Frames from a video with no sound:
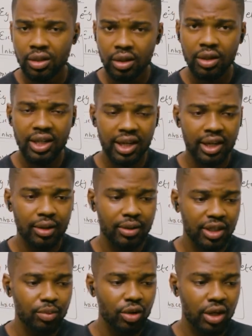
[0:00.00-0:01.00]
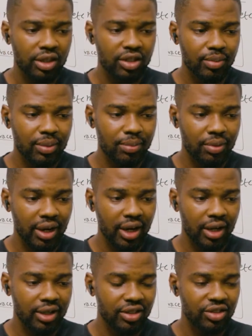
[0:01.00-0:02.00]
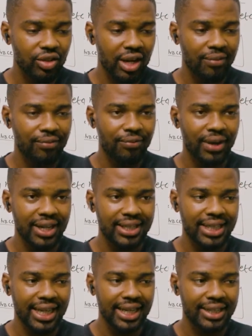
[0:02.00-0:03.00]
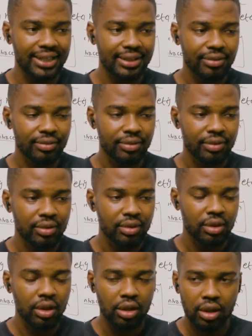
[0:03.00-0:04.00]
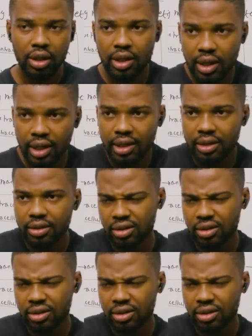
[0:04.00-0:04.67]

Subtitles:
Okay, the mucous membrane is not affected. Okay.